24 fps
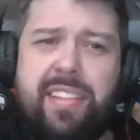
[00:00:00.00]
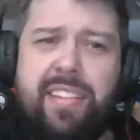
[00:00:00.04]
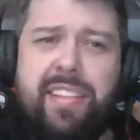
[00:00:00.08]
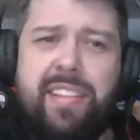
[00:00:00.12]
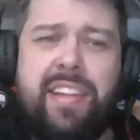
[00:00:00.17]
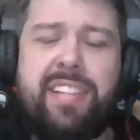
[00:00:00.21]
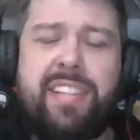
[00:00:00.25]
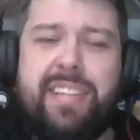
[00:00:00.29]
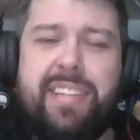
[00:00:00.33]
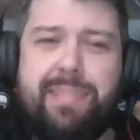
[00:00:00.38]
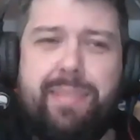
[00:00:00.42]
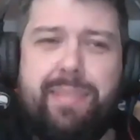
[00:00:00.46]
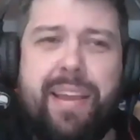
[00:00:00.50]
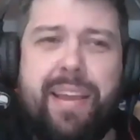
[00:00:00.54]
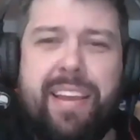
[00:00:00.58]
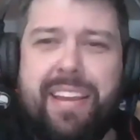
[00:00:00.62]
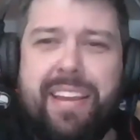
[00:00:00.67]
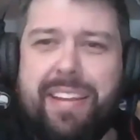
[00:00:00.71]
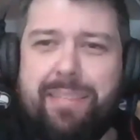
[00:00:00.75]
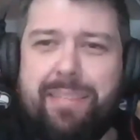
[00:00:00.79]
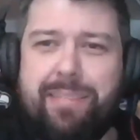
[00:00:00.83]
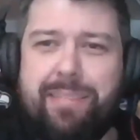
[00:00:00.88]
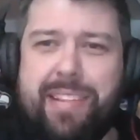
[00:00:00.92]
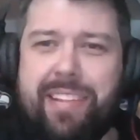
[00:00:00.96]
they're just
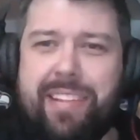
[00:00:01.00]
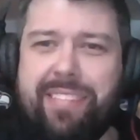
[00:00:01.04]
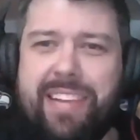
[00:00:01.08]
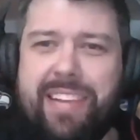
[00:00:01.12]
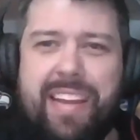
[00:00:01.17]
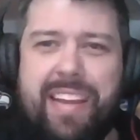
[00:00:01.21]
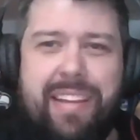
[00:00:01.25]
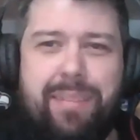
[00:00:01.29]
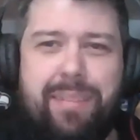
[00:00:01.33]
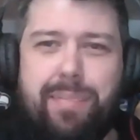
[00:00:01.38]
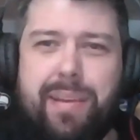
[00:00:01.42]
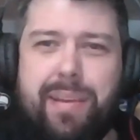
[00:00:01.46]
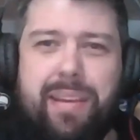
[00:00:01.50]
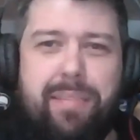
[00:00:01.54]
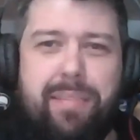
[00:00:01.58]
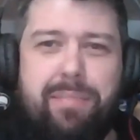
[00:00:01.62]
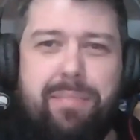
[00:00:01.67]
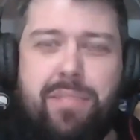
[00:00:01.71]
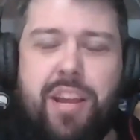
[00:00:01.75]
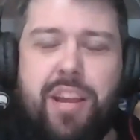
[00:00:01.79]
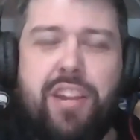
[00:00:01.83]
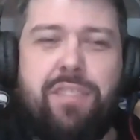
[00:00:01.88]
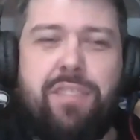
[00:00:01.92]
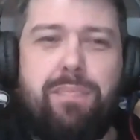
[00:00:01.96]
making themselves out to be
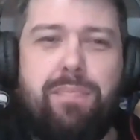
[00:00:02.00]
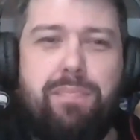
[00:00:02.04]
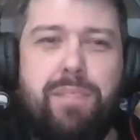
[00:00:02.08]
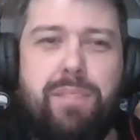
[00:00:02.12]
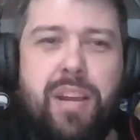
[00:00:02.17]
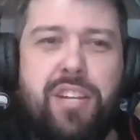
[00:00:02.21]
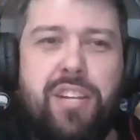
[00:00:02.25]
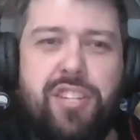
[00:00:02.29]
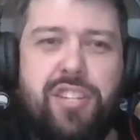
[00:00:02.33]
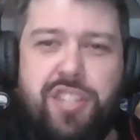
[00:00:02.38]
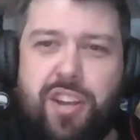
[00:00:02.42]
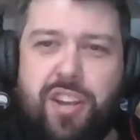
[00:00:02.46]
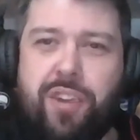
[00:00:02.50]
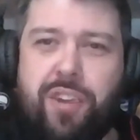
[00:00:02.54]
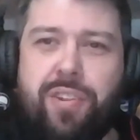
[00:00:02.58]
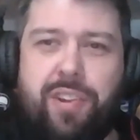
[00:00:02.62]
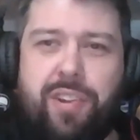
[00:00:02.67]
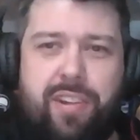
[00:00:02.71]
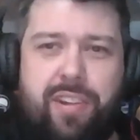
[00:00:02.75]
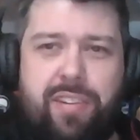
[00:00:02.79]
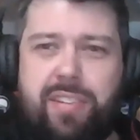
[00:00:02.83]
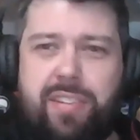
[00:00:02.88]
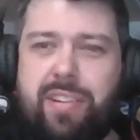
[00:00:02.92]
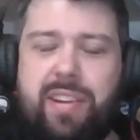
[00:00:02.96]
a joke.
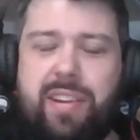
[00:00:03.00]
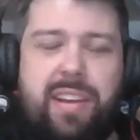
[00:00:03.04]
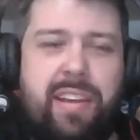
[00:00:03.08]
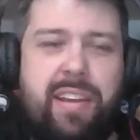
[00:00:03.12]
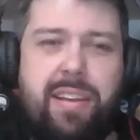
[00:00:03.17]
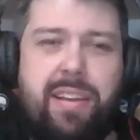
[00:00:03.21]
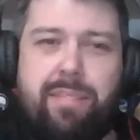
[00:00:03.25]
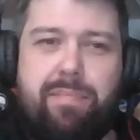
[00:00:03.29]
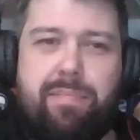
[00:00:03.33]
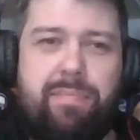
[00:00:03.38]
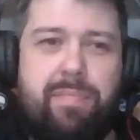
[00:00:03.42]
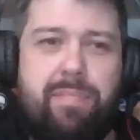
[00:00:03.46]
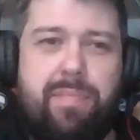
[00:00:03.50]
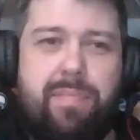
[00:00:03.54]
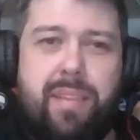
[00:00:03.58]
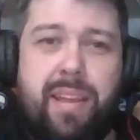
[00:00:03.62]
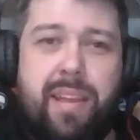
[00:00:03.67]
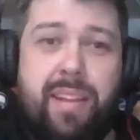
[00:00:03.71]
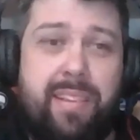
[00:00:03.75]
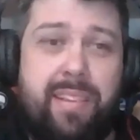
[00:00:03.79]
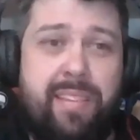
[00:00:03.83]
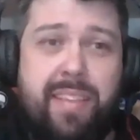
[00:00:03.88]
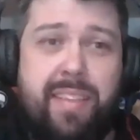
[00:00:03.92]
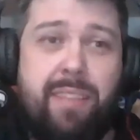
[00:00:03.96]

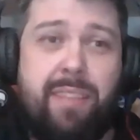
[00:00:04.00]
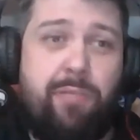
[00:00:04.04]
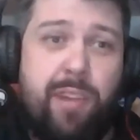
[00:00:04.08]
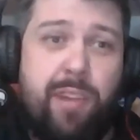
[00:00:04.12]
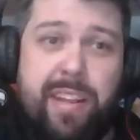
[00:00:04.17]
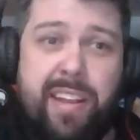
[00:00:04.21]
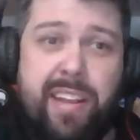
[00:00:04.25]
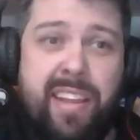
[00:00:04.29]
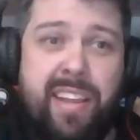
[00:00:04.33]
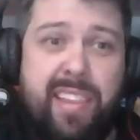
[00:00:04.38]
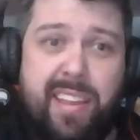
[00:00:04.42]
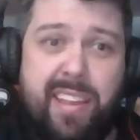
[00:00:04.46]
And they've won nothing.